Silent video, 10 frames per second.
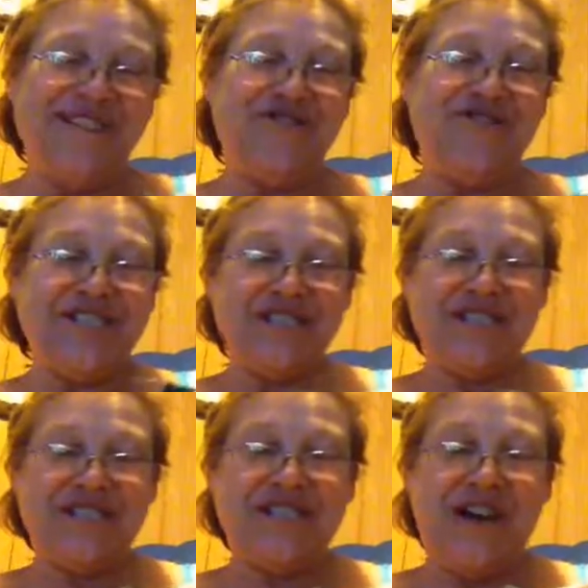and trust
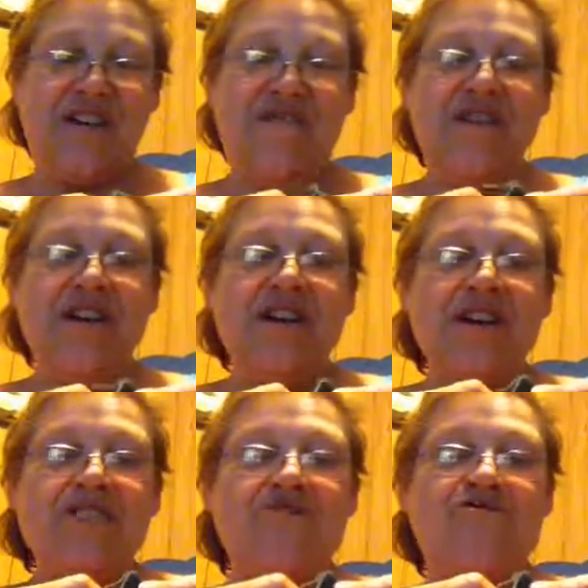yourself.
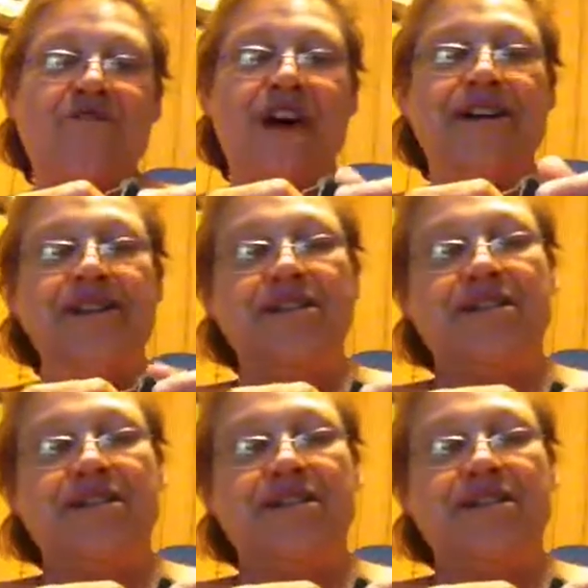Try it,